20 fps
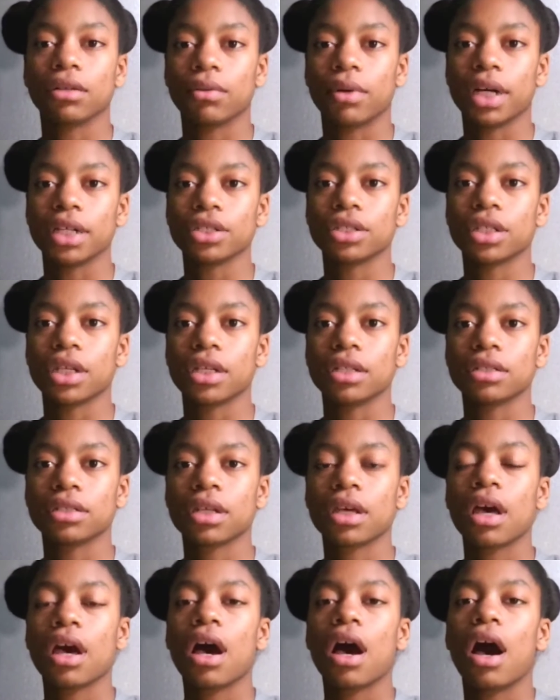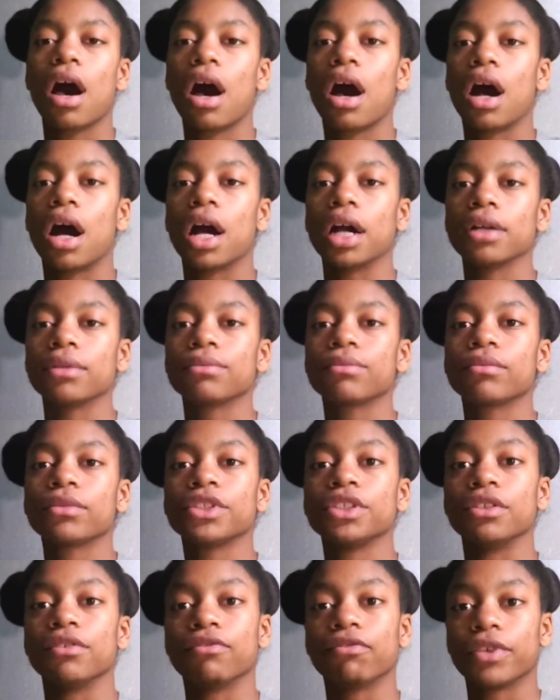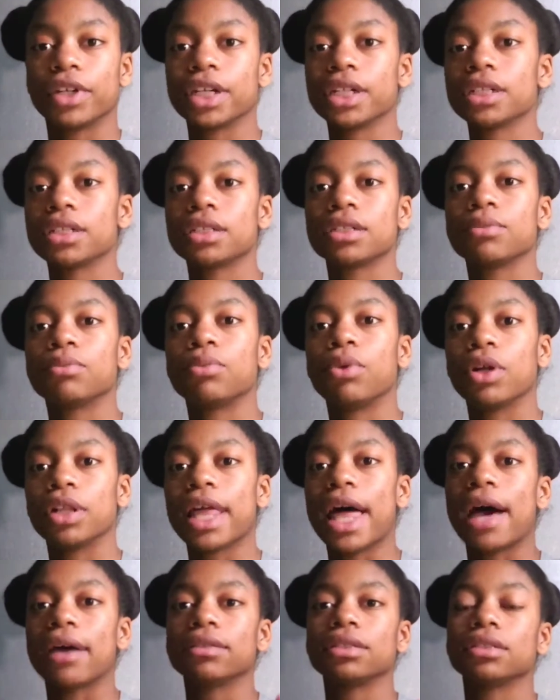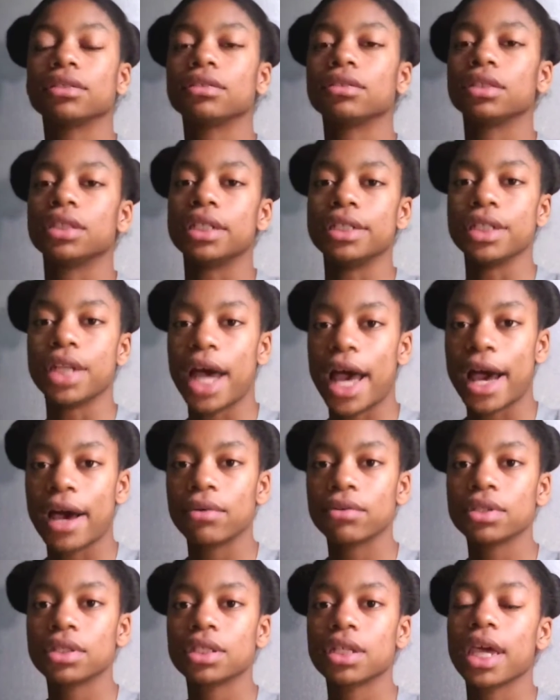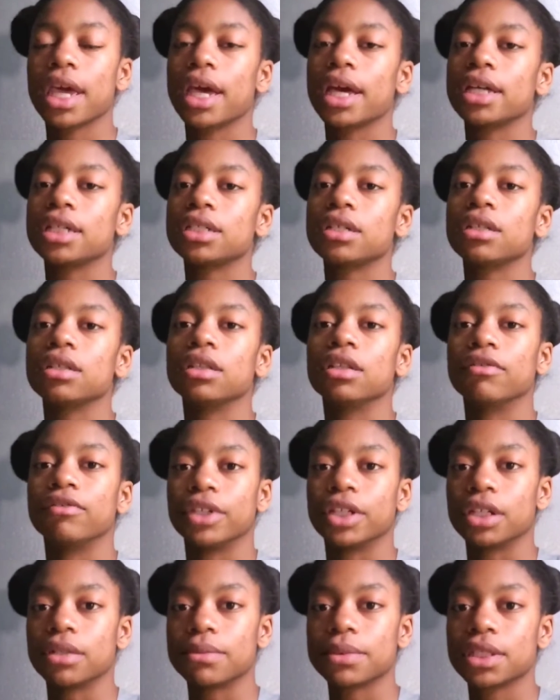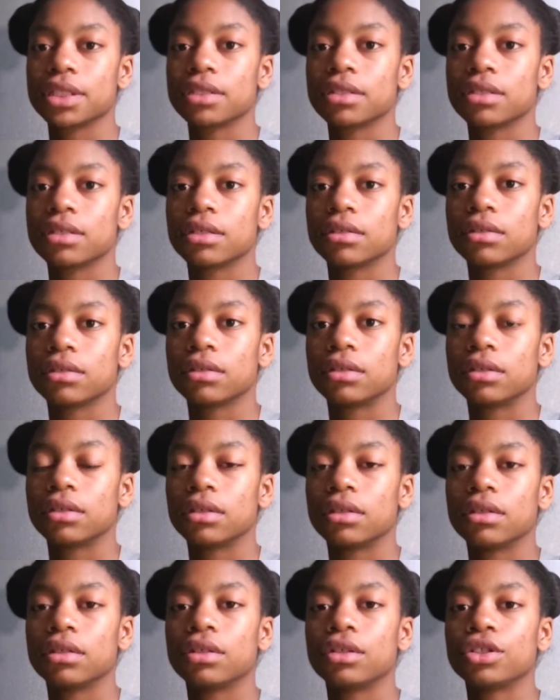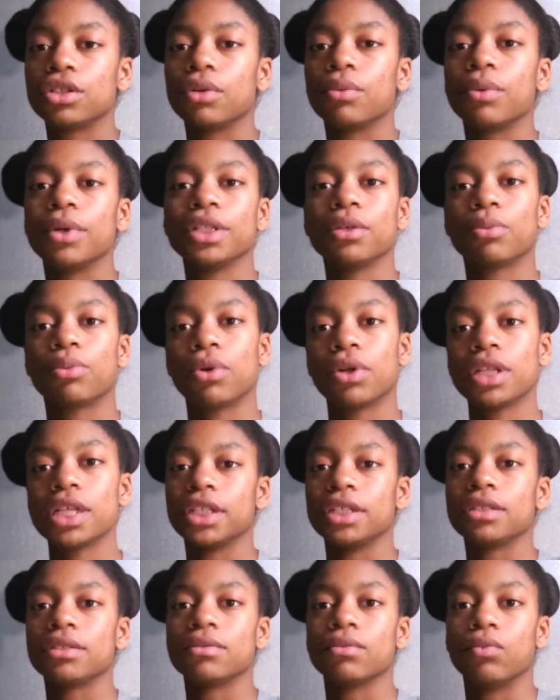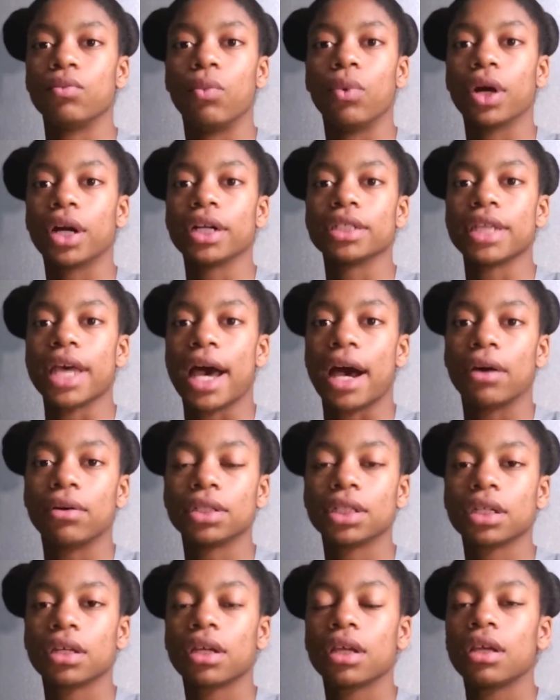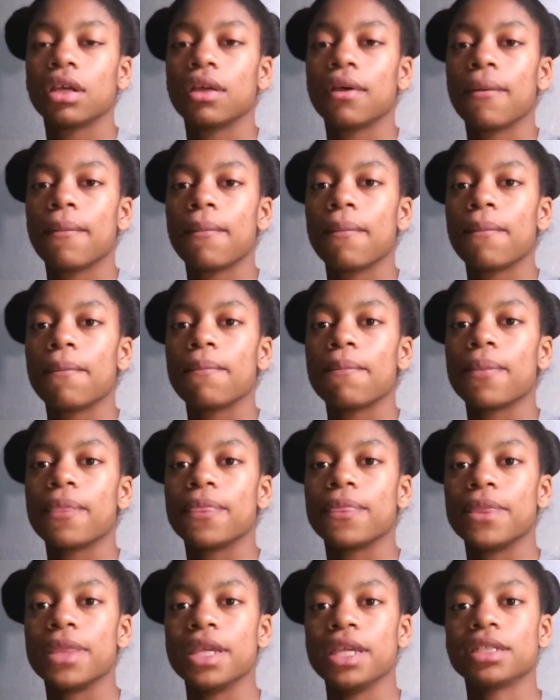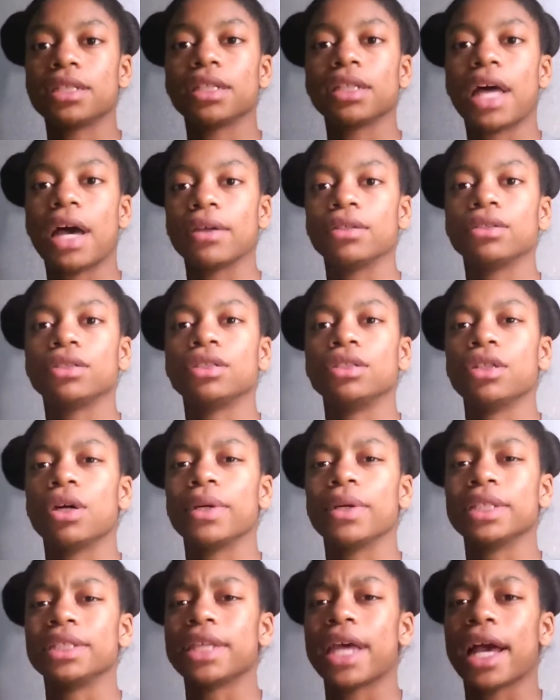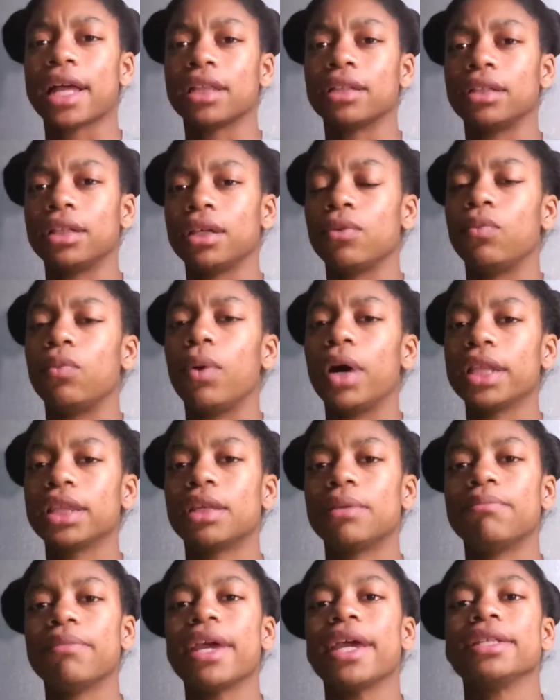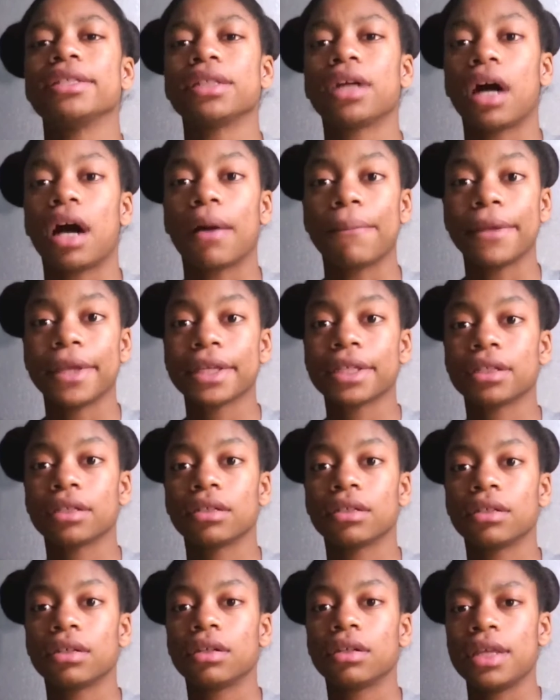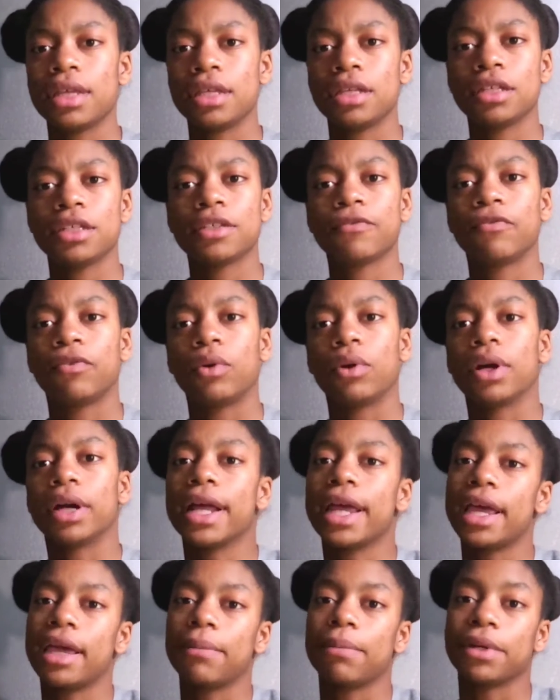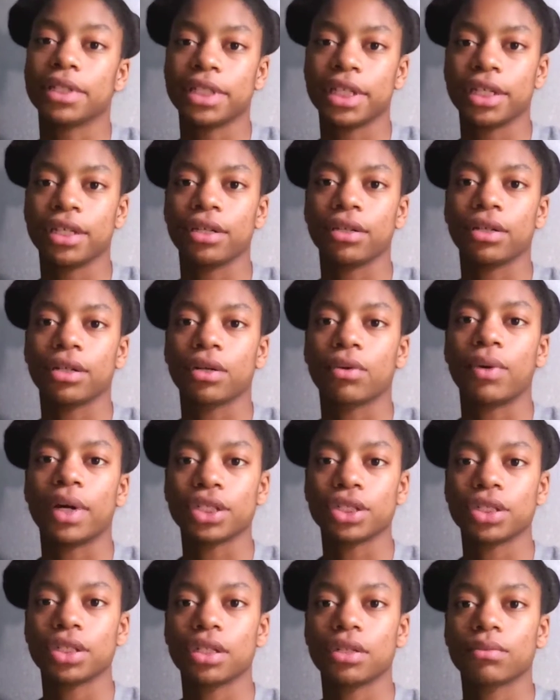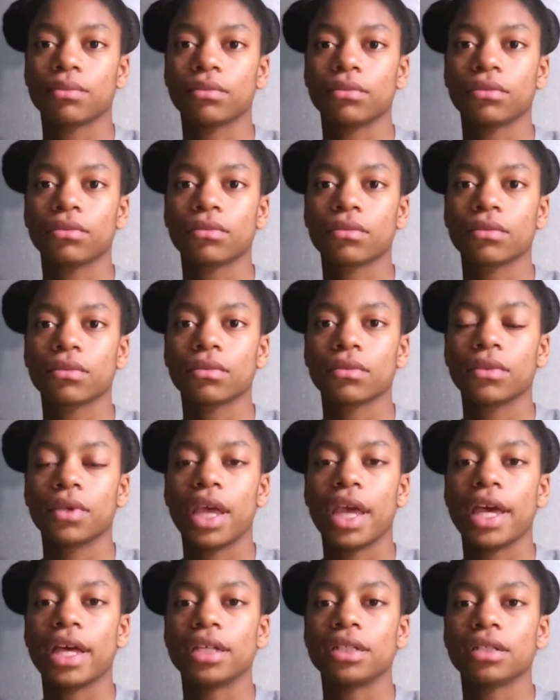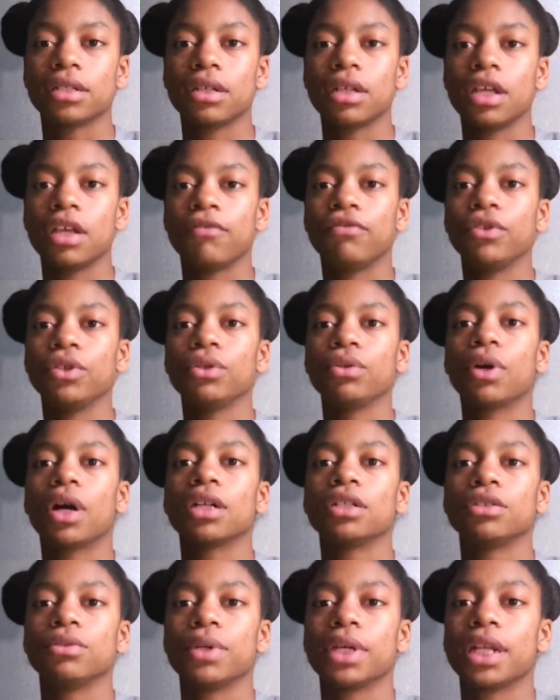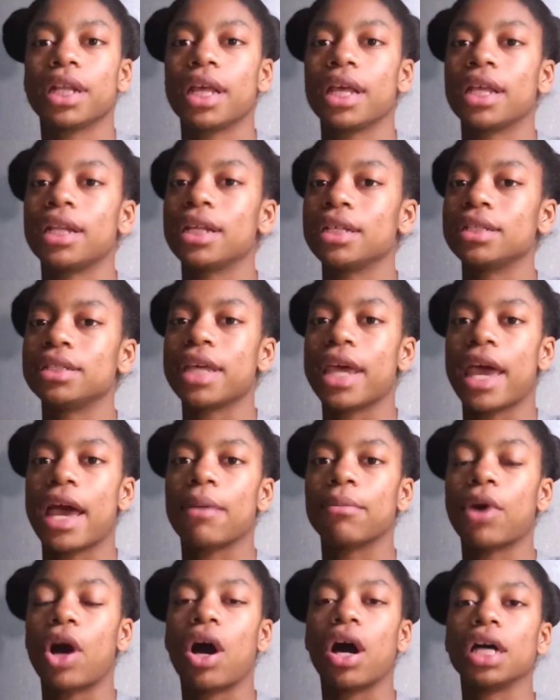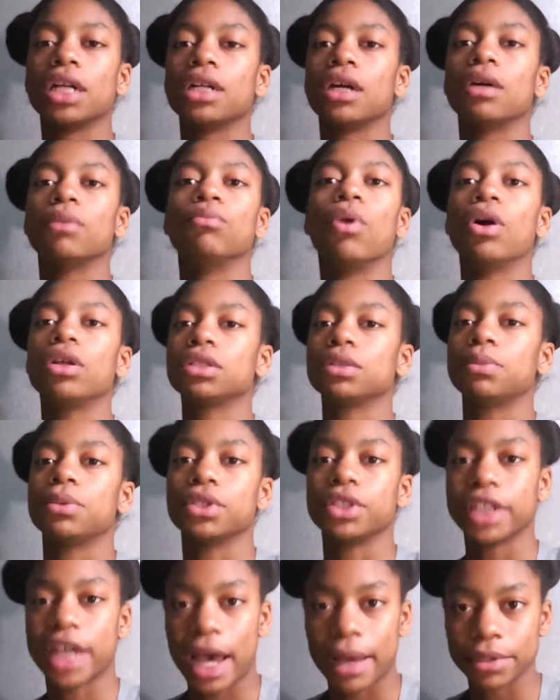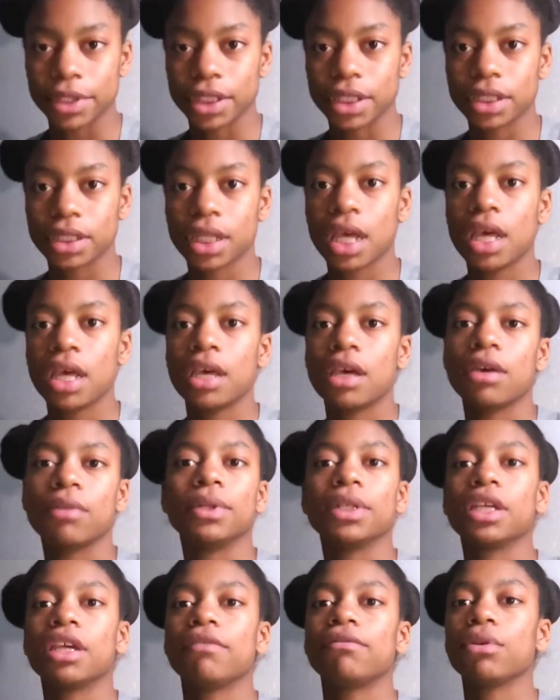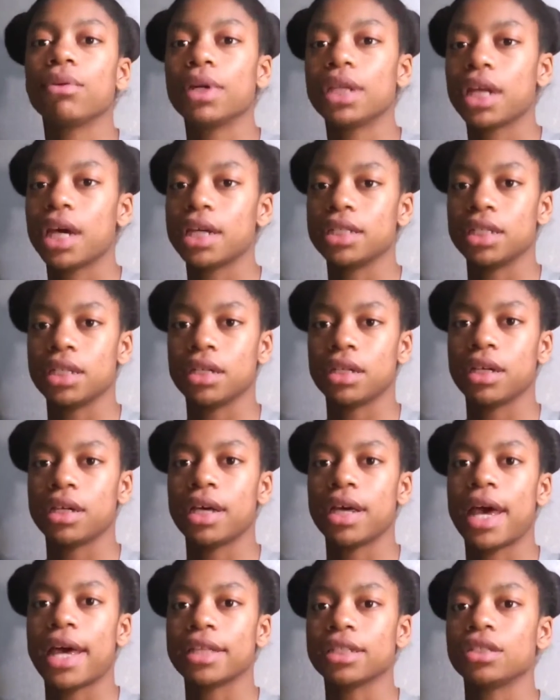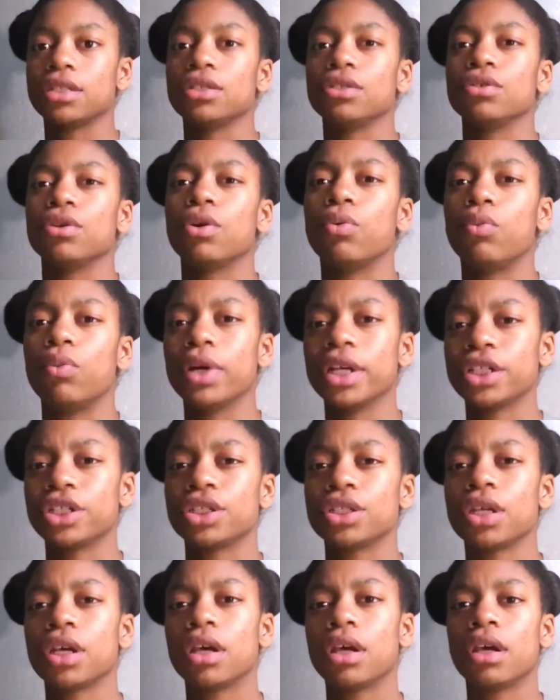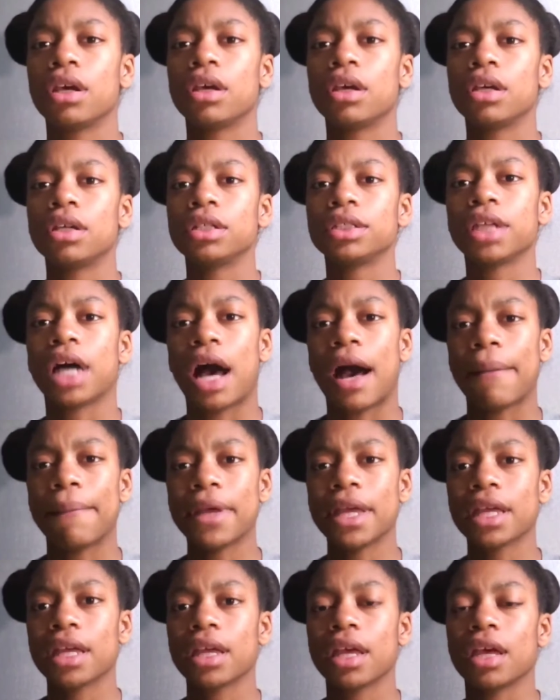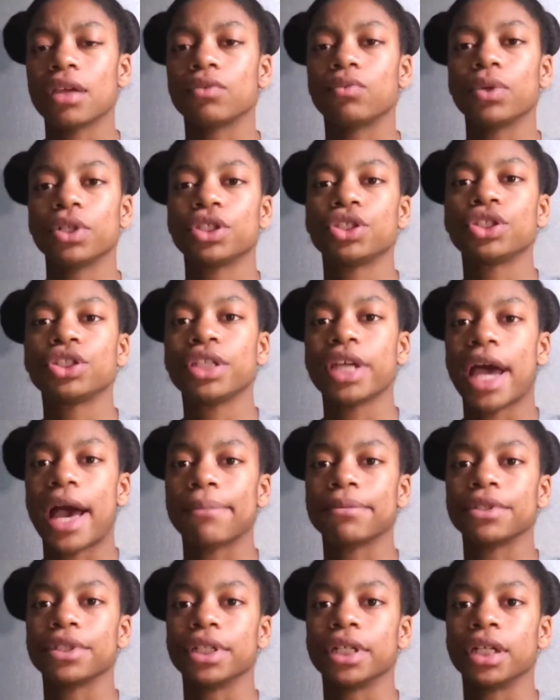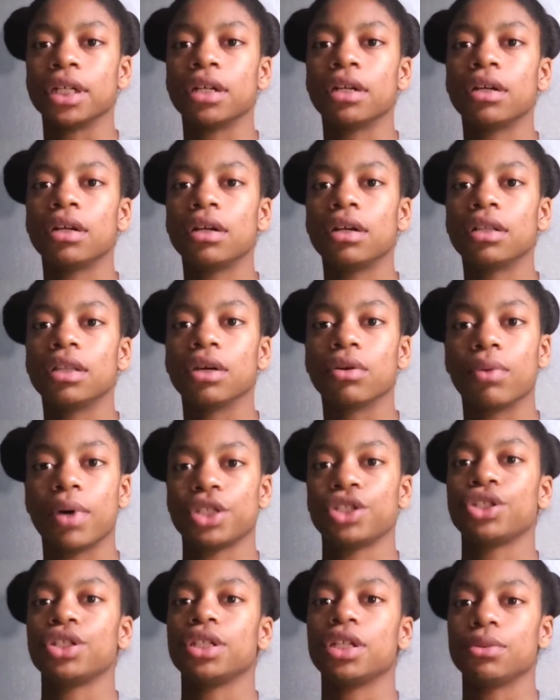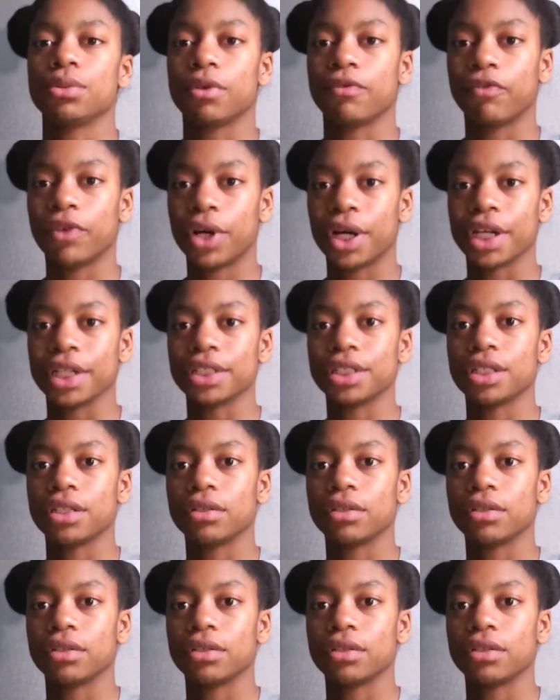the questions are to first pull out the nouns and the verbs. So when you're pulling these words out, these allow you to know exactly what the main topic is for a particular question. And if you are doing an exam on multiple chapters, it will give you an idea as to which topic and which chapter the question is referring